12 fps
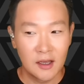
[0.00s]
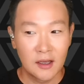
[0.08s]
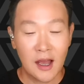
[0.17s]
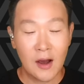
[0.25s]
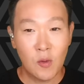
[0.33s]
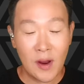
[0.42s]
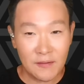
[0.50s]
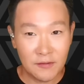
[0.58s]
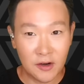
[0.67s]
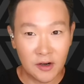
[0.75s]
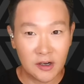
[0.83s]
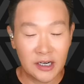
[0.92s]

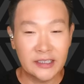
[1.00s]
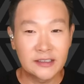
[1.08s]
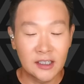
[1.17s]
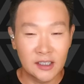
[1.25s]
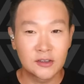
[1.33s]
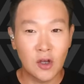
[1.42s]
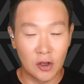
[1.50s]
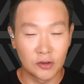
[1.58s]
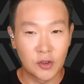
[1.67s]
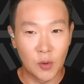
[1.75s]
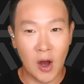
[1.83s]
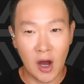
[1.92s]
However, it does
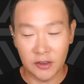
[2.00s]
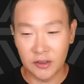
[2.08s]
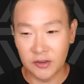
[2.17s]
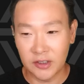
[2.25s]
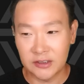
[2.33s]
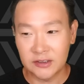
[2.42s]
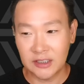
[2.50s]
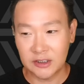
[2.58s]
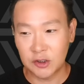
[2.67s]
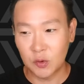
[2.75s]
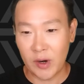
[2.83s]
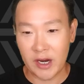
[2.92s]
also honor this
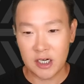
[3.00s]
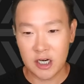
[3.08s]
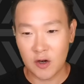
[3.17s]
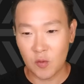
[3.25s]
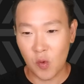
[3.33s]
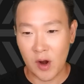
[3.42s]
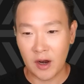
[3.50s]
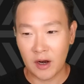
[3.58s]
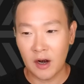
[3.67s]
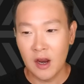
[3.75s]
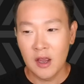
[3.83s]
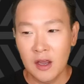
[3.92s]
situation where
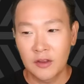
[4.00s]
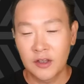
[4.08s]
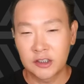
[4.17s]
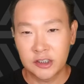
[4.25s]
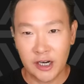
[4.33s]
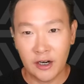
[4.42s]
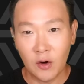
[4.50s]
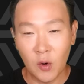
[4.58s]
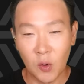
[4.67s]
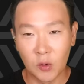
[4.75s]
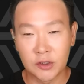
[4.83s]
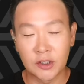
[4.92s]
the
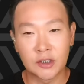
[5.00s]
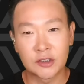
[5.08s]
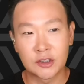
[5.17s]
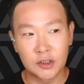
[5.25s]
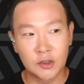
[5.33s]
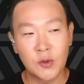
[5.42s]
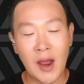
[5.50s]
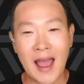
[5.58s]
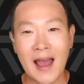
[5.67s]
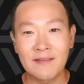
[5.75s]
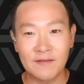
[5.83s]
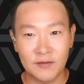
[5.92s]
shareholders do
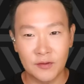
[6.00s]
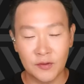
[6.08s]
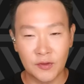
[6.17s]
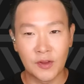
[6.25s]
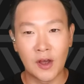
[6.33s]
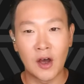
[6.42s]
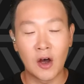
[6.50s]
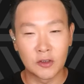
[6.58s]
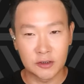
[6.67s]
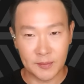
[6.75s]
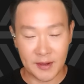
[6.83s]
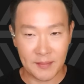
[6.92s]
have the
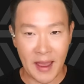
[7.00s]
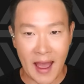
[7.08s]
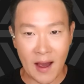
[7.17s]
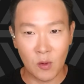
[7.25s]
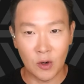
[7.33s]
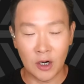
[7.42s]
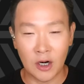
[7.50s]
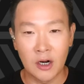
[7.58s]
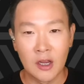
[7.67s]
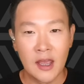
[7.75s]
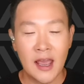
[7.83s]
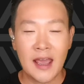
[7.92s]
ultimate power.
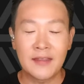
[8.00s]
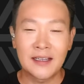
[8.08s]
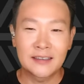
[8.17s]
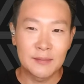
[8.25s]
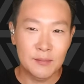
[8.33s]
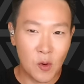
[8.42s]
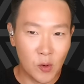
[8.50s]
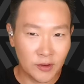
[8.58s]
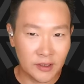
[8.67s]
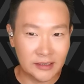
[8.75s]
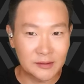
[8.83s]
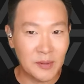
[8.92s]
And that's
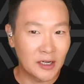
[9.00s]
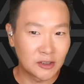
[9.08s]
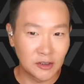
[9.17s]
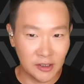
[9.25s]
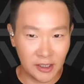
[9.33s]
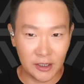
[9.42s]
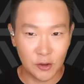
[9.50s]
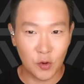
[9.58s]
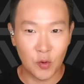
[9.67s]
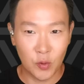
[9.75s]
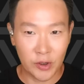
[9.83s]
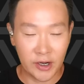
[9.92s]
important, especially in
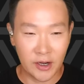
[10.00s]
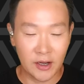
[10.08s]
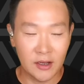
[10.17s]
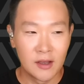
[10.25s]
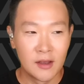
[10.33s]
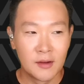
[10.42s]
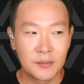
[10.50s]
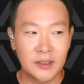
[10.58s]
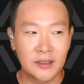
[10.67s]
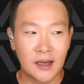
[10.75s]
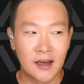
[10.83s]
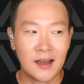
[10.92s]
Korea,
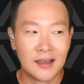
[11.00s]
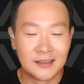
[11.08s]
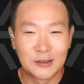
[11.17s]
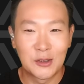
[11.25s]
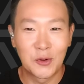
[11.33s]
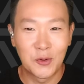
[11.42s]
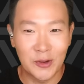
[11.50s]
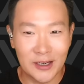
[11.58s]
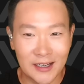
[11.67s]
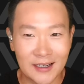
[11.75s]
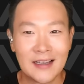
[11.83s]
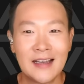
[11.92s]
because
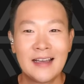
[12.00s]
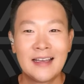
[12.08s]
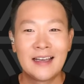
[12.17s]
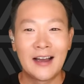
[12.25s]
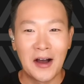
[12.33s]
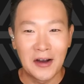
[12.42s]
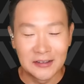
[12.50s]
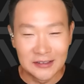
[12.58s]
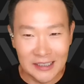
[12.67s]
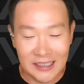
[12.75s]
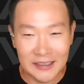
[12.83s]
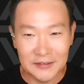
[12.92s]
Korea
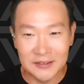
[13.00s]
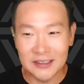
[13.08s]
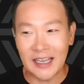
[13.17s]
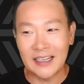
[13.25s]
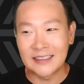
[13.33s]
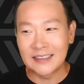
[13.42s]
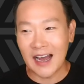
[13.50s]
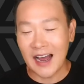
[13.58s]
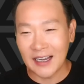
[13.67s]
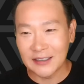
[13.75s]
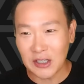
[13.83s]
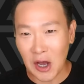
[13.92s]
lives and
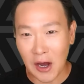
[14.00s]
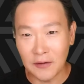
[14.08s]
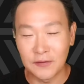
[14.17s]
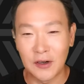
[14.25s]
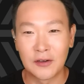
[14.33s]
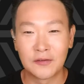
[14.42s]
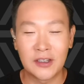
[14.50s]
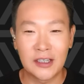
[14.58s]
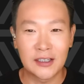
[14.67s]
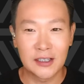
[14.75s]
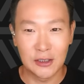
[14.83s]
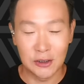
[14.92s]
dies off of the
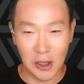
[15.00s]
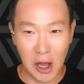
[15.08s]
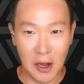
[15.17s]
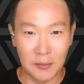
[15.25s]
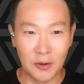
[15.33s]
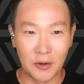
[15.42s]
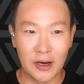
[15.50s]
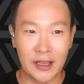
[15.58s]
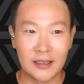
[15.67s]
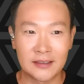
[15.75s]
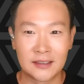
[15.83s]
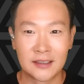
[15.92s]

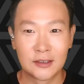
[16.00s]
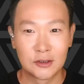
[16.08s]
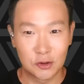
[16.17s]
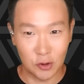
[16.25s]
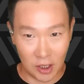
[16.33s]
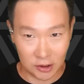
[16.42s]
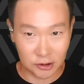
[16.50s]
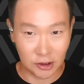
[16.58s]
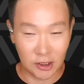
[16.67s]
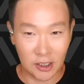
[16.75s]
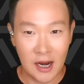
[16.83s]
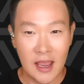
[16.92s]
conglomerate
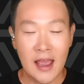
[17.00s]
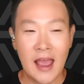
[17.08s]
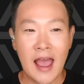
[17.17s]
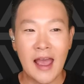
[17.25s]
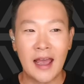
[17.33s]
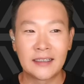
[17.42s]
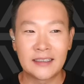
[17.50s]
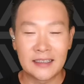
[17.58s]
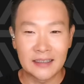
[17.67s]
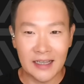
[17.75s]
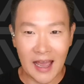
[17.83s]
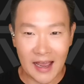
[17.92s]
structure. And
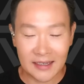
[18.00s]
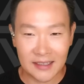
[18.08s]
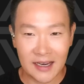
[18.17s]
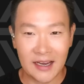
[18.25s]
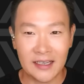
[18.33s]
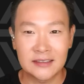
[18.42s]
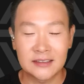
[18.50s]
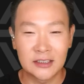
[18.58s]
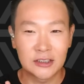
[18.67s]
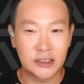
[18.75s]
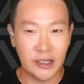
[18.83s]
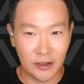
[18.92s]
in that case, the
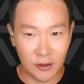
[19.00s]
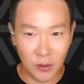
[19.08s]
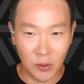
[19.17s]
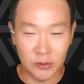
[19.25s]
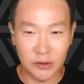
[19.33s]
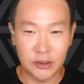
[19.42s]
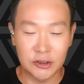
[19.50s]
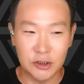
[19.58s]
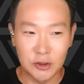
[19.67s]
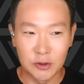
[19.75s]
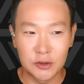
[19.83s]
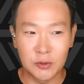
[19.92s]
shareholders
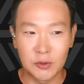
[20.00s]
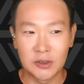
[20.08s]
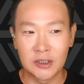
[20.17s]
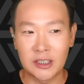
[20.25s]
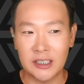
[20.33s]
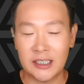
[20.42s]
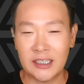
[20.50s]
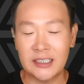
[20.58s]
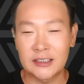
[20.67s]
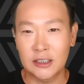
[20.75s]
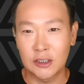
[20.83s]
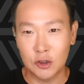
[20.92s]
usually
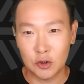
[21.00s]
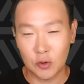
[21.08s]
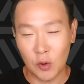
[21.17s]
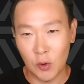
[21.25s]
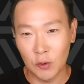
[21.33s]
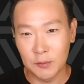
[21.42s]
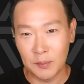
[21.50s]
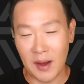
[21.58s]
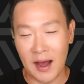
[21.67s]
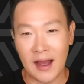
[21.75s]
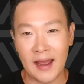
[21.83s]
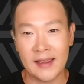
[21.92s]
is controlled
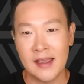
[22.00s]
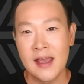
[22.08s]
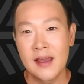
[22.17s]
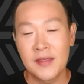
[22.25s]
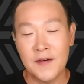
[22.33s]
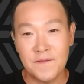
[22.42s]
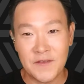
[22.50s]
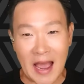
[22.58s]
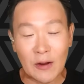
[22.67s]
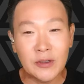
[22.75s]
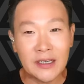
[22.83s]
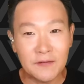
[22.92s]
by the
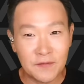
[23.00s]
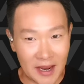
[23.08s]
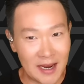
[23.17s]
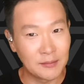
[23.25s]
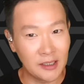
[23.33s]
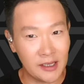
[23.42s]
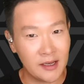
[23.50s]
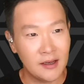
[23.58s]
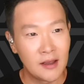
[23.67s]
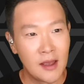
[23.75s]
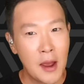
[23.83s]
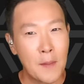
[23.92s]
founding family,
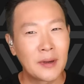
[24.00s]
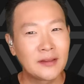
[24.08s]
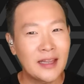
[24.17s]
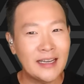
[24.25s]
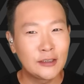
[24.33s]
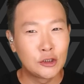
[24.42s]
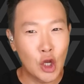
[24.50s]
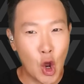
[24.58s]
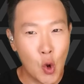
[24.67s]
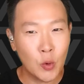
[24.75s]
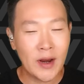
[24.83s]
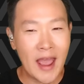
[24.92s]
but they
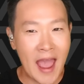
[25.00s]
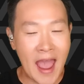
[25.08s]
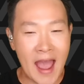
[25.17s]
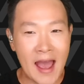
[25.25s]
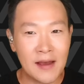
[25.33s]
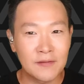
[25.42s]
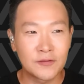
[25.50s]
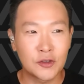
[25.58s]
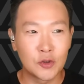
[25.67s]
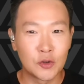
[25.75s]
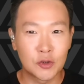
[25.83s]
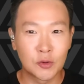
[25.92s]
don't have
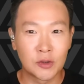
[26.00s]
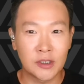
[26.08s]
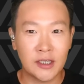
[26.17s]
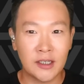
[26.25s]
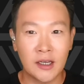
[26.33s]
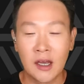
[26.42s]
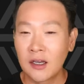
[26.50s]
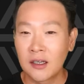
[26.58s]
usually,